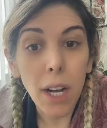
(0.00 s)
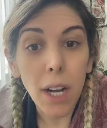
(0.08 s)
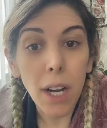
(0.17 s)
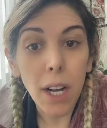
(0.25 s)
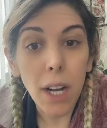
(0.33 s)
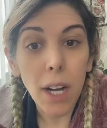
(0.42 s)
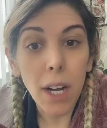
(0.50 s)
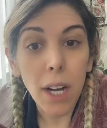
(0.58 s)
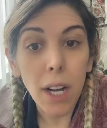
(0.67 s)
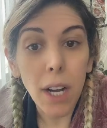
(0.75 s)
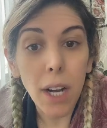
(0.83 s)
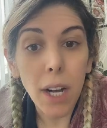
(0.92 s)

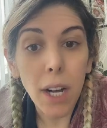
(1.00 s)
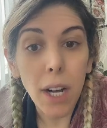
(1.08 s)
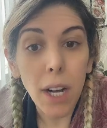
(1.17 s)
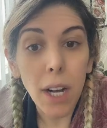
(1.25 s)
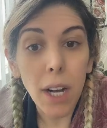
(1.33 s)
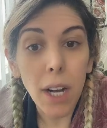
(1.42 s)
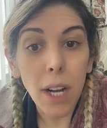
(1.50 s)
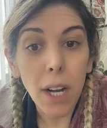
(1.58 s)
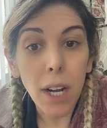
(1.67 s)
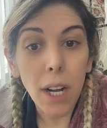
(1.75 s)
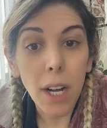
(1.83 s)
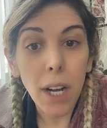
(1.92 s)
so that's just something i was
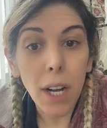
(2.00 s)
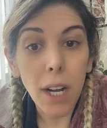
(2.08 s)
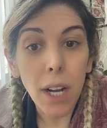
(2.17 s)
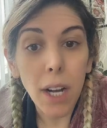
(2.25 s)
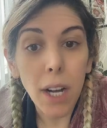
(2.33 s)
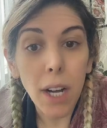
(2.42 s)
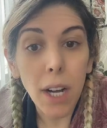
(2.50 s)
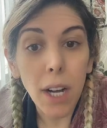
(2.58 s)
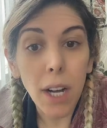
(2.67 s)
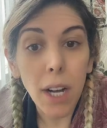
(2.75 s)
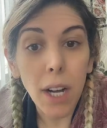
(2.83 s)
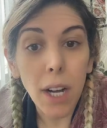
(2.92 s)
throwing out there i don't
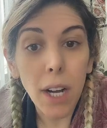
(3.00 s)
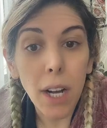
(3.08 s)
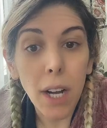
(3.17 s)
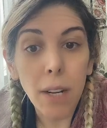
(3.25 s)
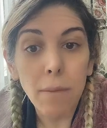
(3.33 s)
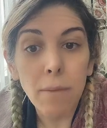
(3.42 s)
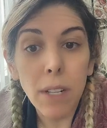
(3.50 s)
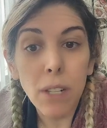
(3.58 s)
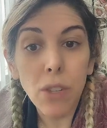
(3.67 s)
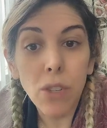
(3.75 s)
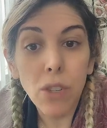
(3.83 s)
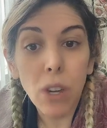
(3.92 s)
want this to be like
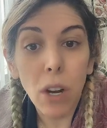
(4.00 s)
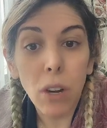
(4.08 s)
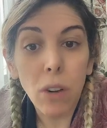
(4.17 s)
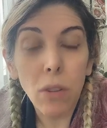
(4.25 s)
any